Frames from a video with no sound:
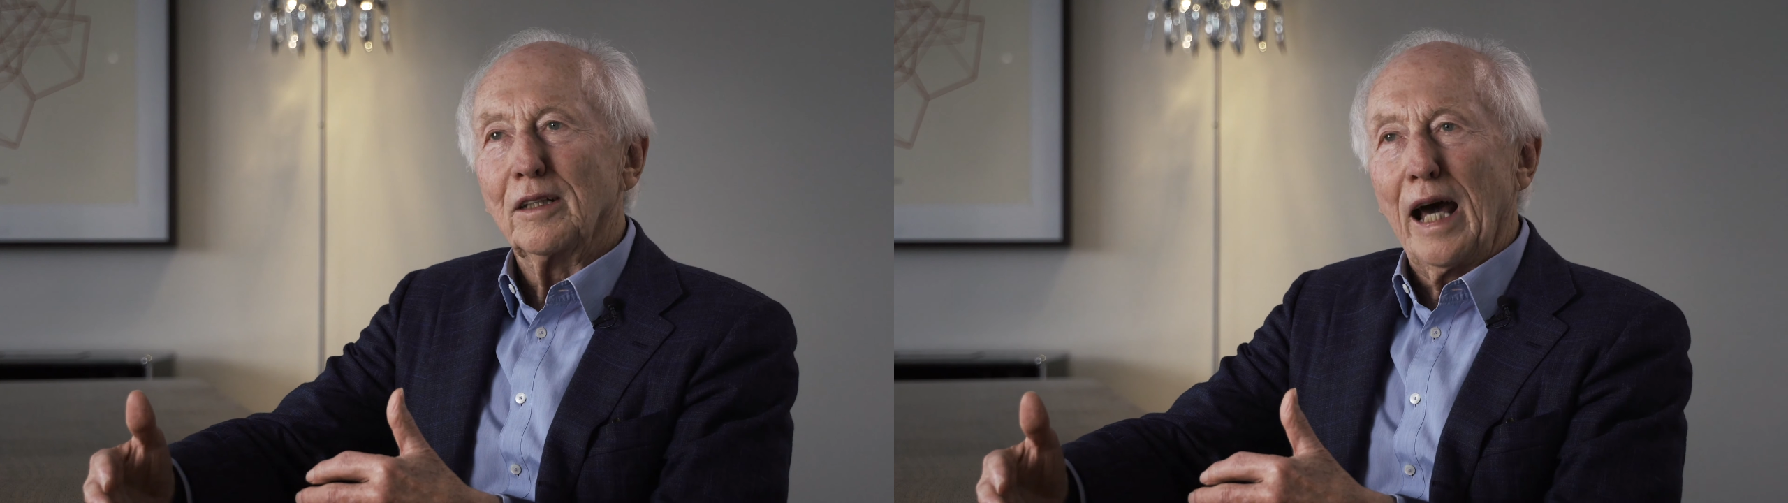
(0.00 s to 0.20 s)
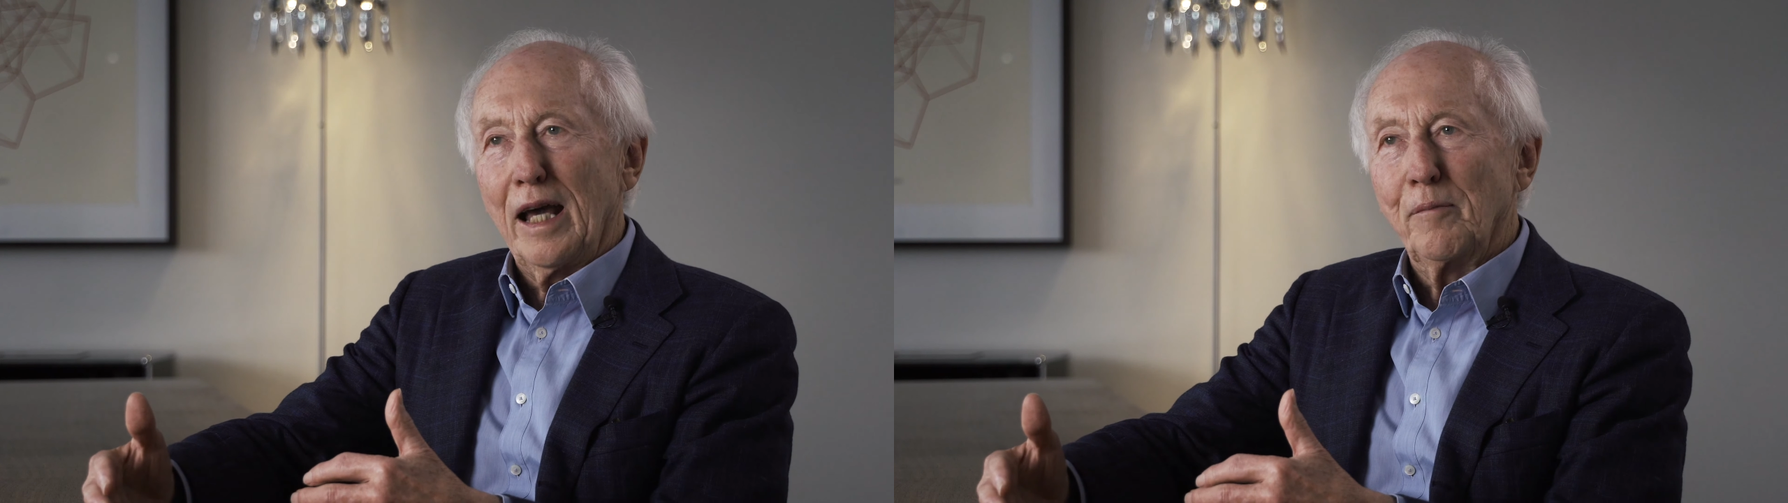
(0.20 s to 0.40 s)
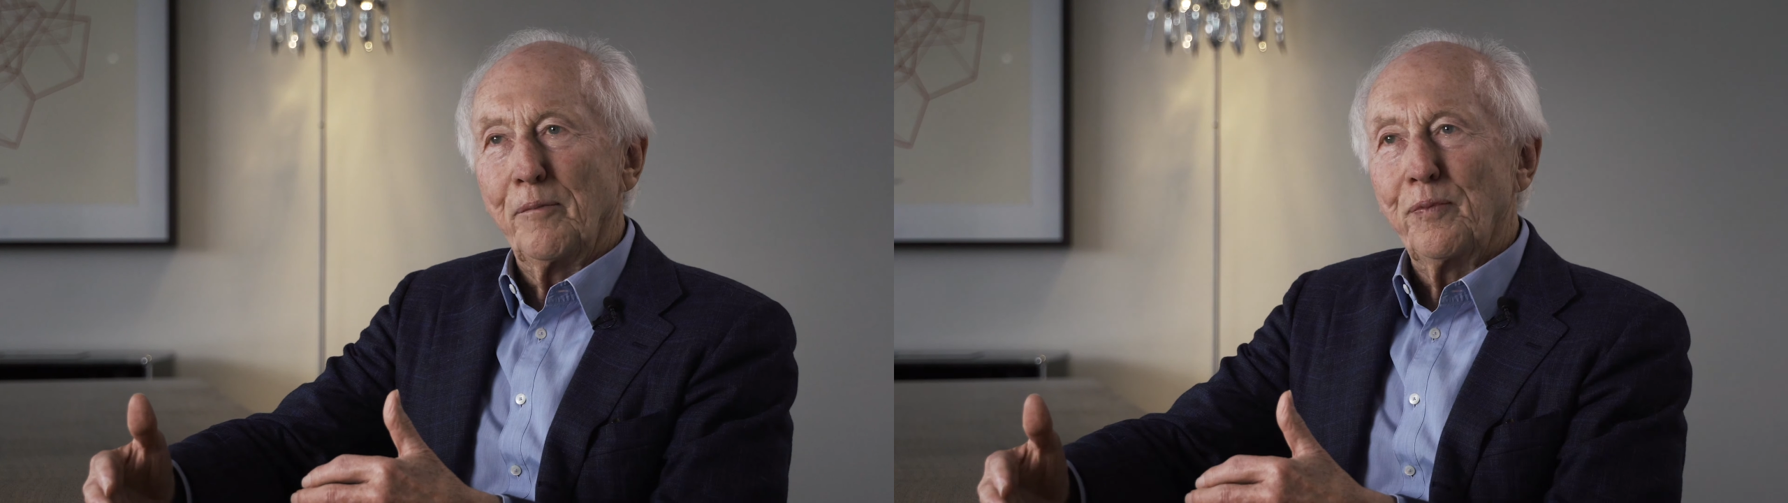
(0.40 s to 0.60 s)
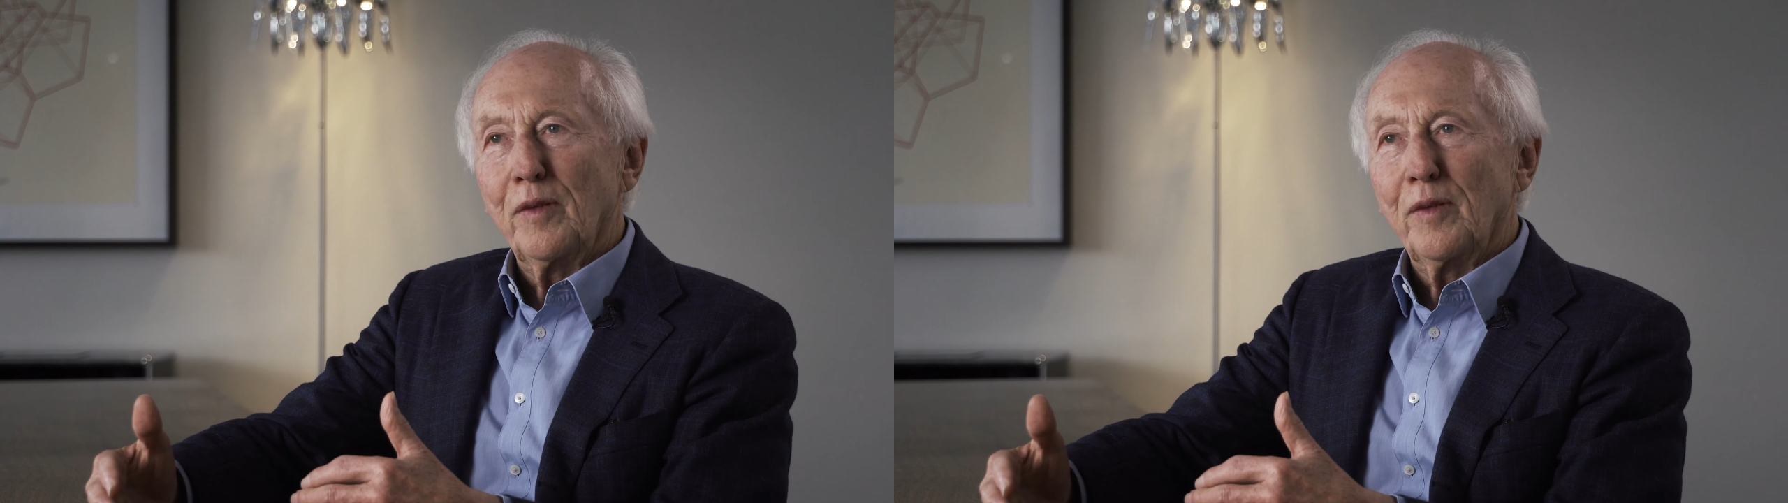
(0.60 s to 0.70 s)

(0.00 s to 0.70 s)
time.